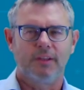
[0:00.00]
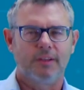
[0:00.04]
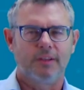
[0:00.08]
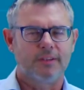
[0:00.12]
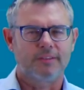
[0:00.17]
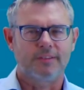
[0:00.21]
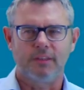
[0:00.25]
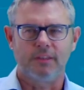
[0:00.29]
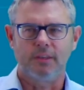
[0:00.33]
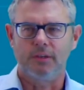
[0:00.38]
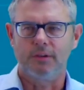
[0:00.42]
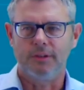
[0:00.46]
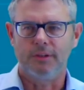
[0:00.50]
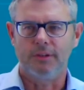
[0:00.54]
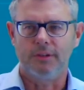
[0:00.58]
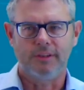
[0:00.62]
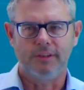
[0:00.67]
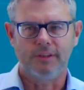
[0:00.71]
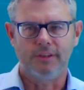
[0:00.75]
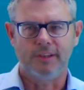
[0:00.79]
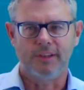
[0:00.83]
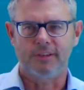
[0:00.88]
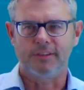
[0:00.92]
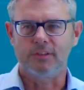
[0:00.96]
So
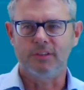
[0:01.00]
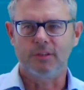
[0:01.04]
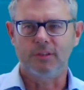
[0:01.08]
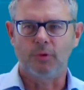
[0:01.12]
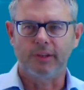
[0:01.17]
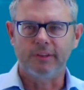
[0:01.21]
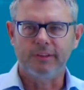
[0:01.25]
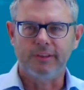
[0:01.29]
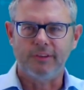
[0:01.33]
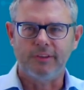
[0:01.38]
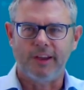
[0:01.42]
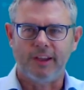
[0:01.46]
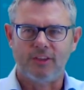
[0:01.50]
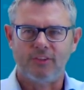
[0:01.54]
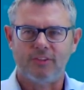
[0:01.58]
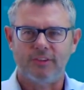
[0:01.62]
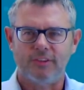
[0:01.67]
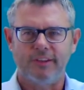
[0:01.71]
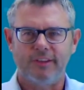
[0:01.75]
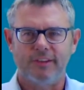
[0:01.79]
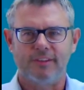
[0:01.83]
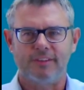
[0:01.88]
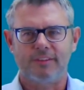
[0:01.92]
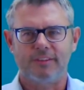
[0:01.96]
there's only one
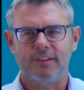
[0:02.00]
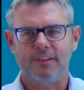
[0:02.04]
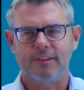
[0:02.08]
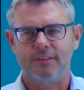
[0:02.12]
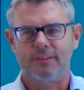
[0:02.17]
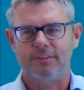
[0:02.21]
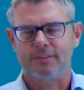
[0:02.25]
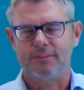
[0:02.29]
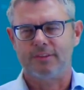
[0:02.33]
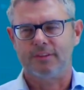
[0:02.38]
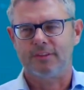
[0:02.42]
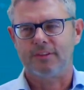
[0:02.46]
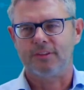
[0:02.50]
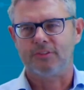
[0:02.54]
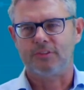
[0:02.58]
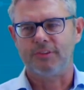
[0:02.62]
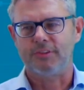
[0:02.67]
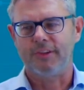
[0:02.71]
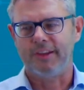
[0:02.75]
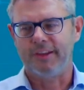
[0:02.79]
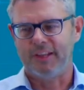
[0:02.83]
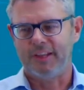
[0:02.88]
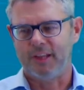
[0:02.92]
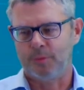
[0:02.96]
direction, and it goes
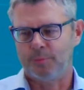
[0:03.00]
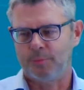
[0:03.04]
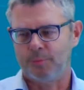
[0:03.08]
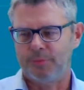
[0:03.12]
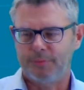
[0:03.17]
straight up.